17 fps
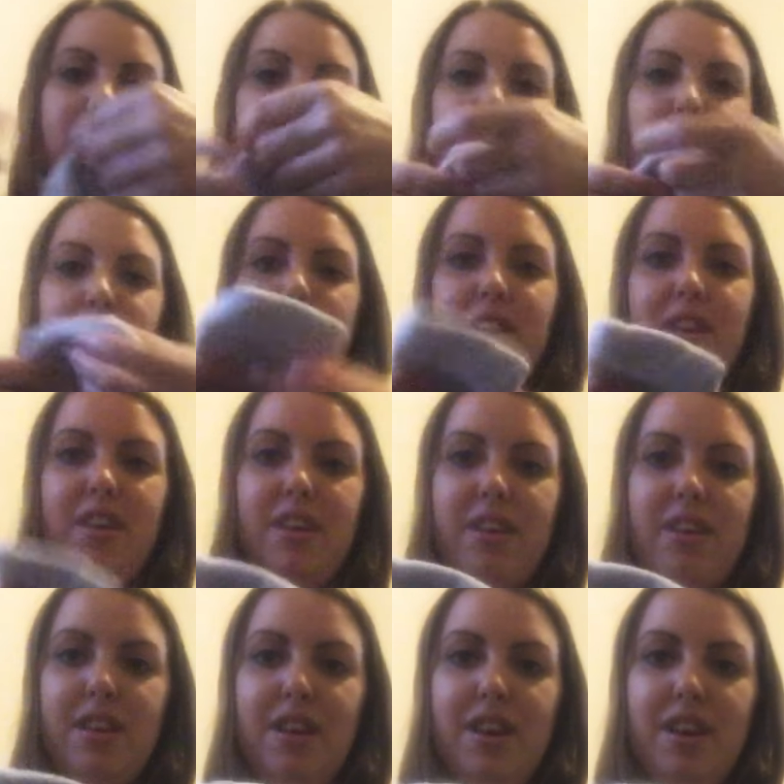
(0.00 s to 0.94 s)
you
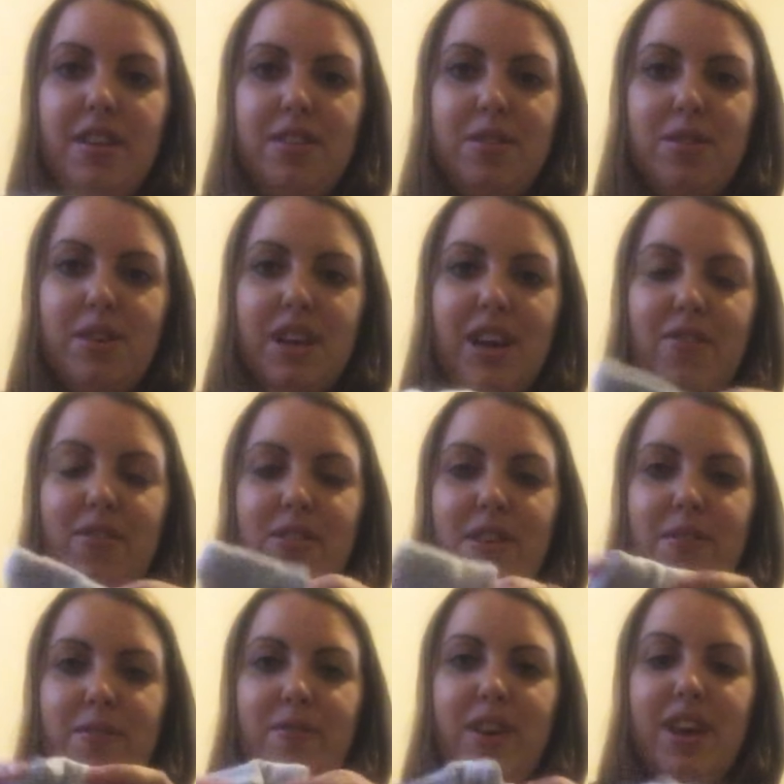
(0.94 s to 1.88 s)
can sort of cover
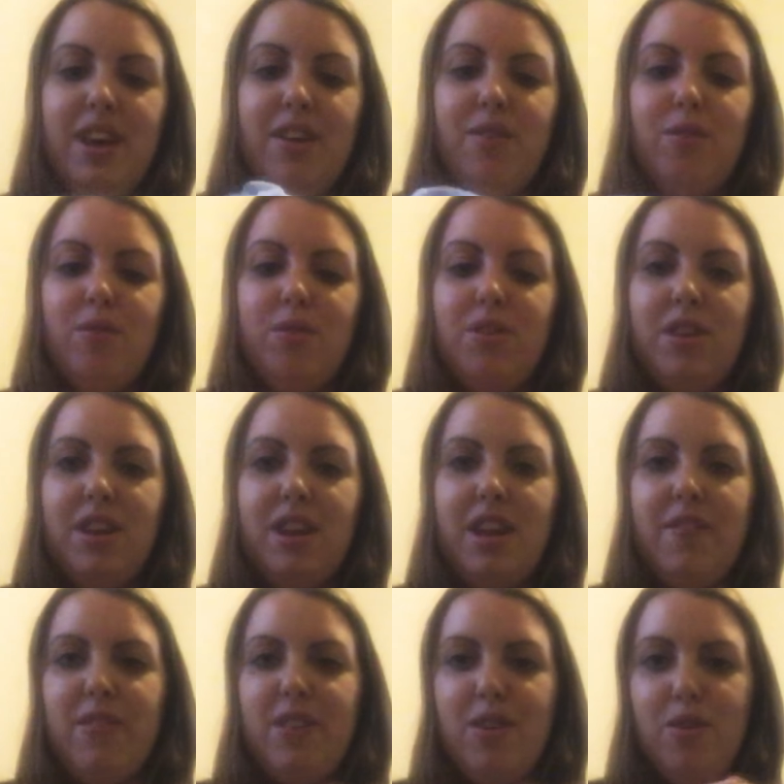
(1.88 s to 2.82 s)
their feet, or you can
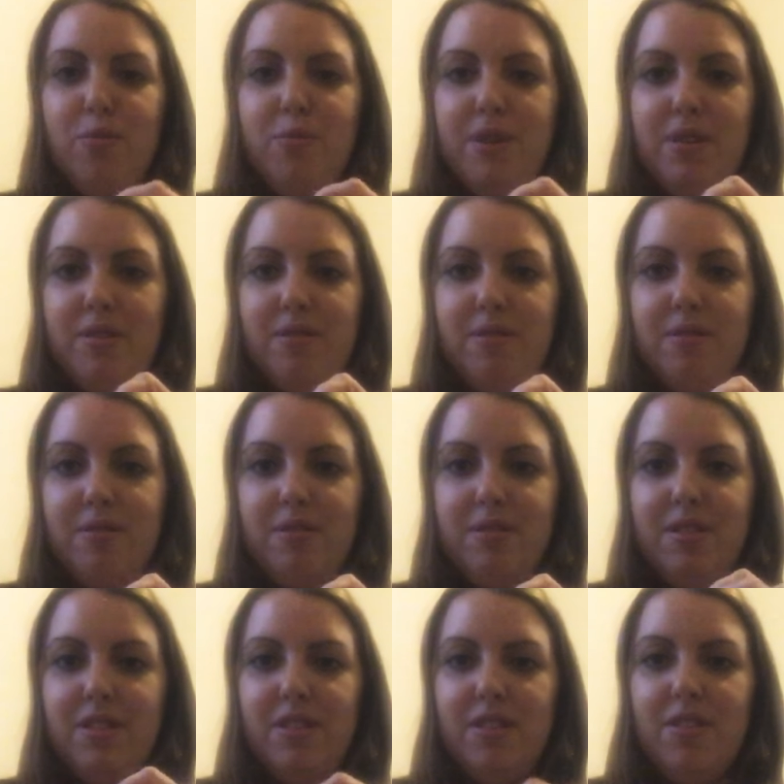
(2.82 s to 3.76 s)
have it open
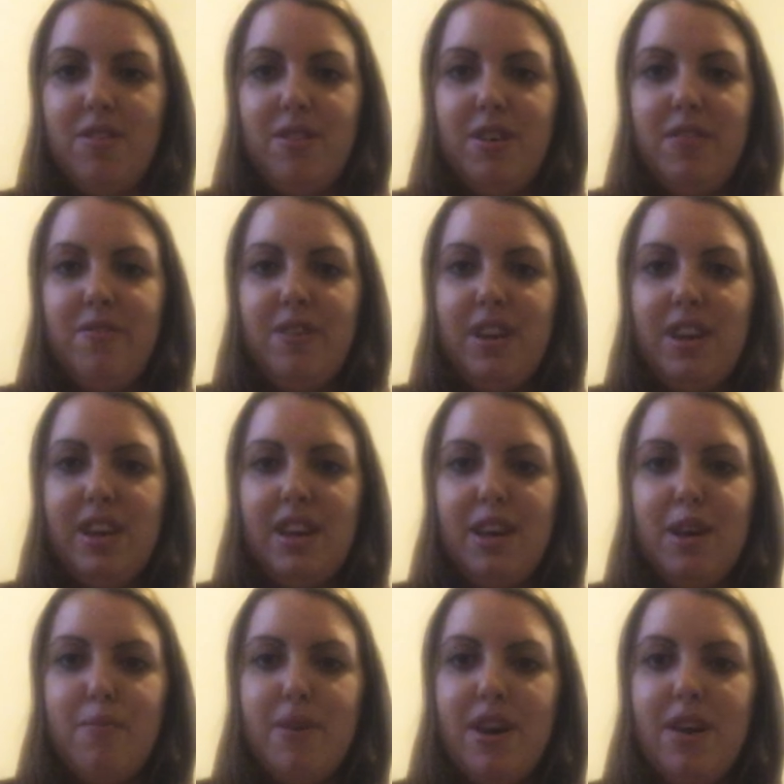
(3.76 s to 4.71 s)
so their feet can
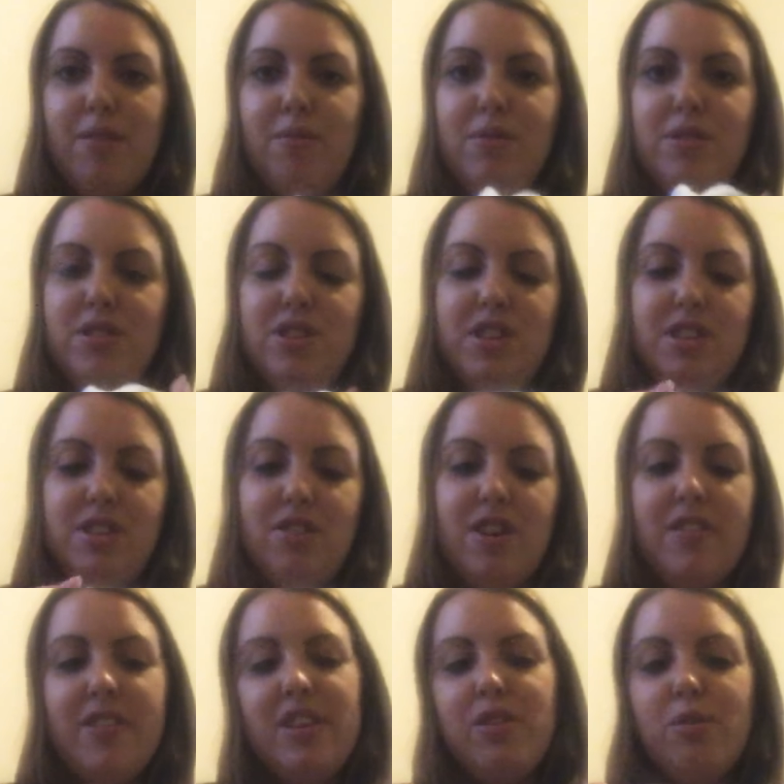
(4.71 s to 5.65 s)
come out, which is
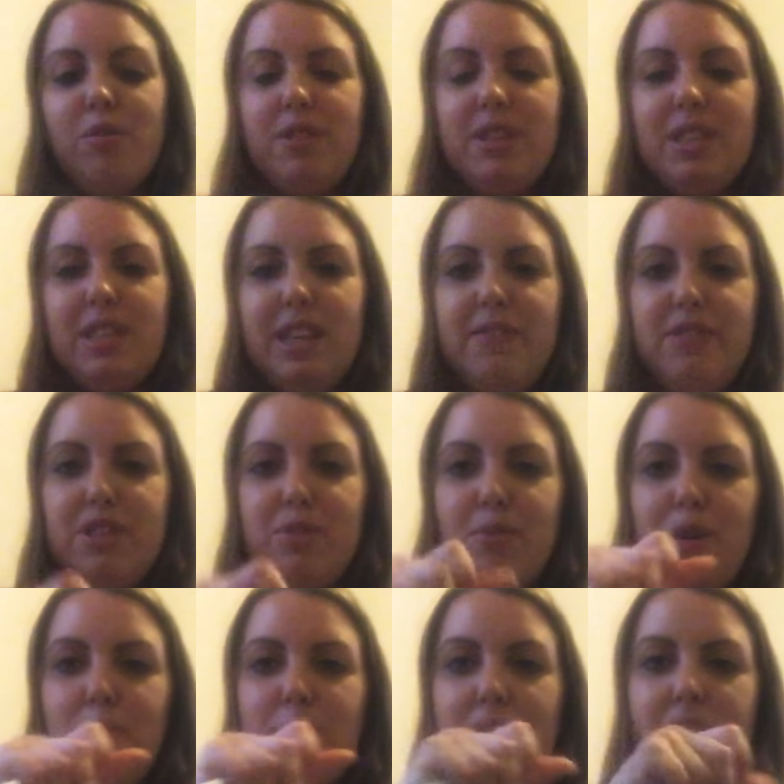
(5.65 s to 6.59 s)
great. They do it with the sleeves as
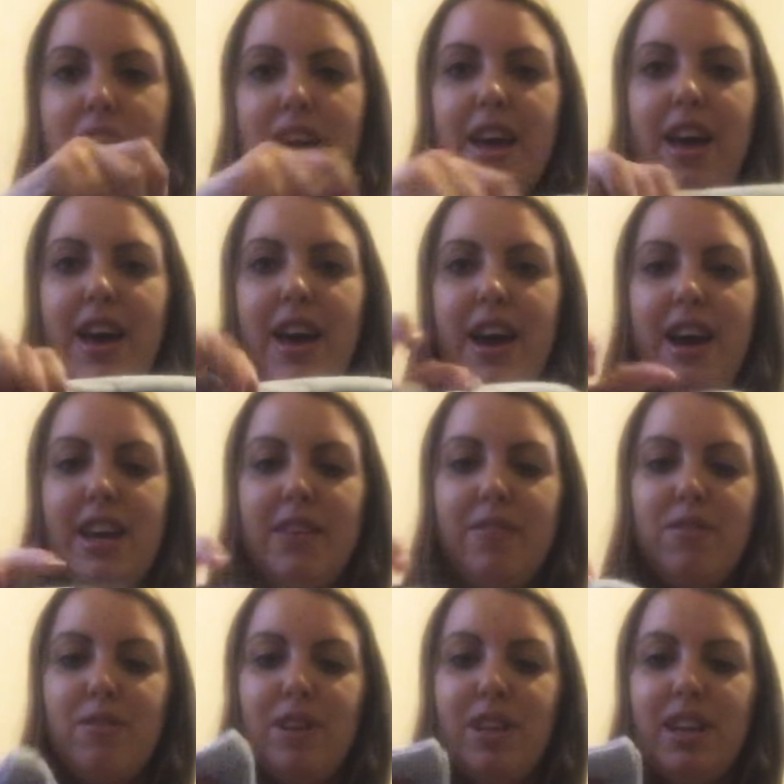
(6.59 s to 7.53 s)
well, but I
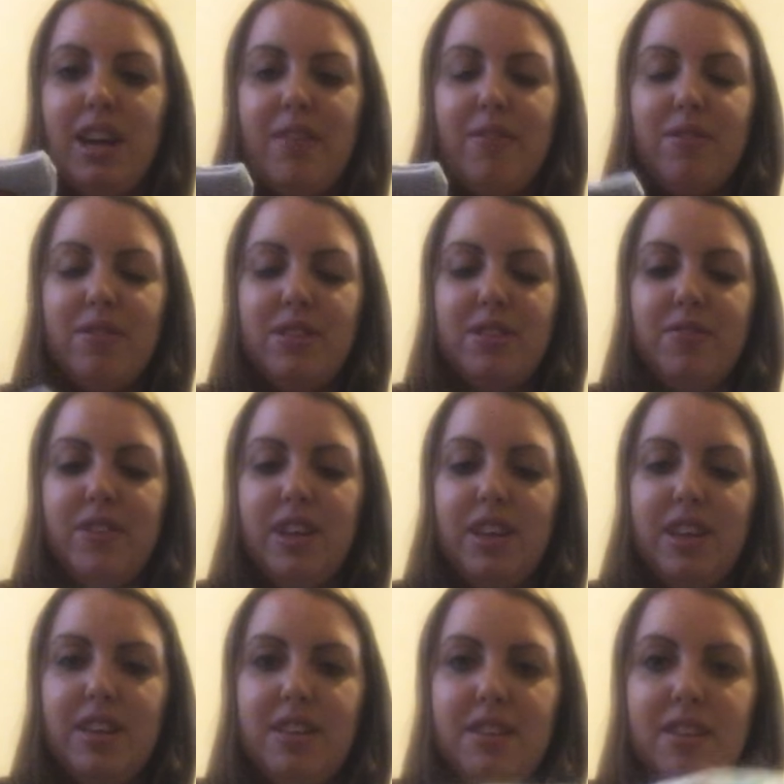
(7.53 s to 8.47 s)
never really cover his
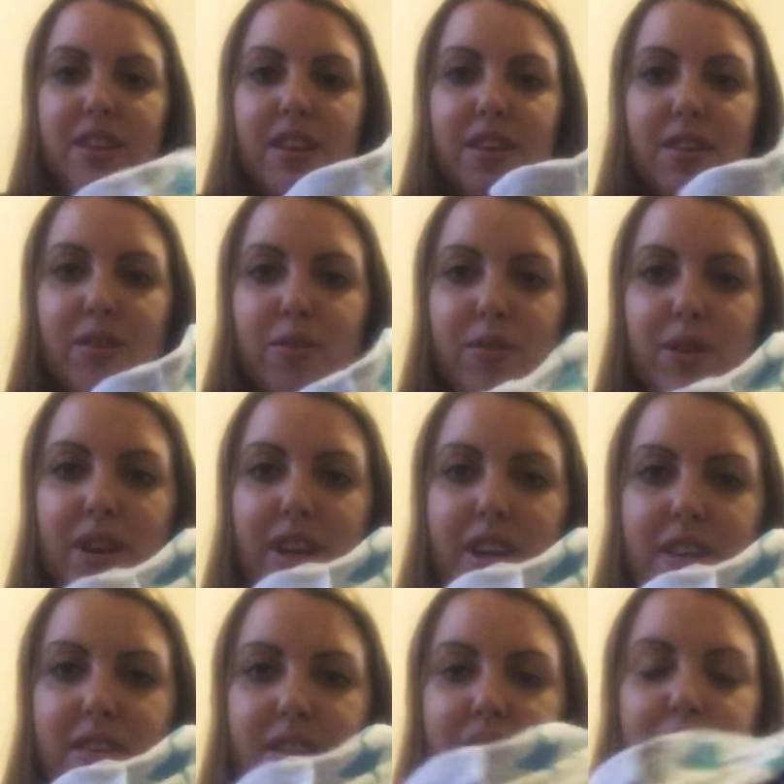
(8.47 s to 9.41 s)
fingers when
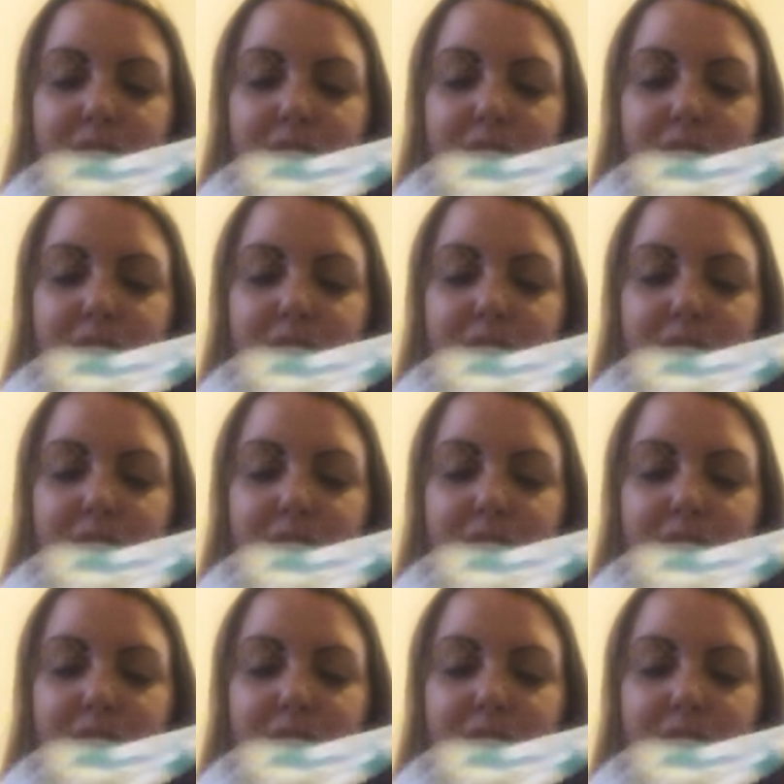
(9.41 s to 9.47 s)
he's